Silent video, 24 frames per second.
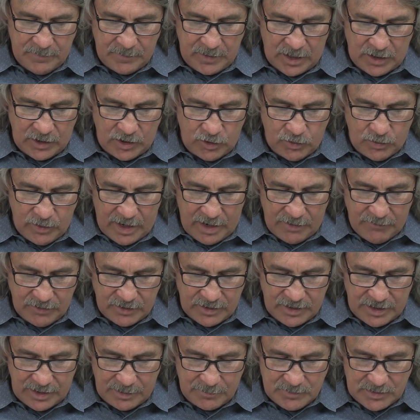and whoever
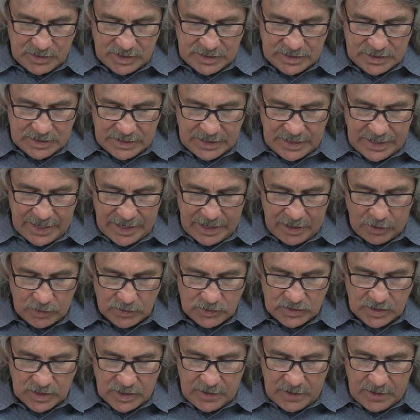comes into the house,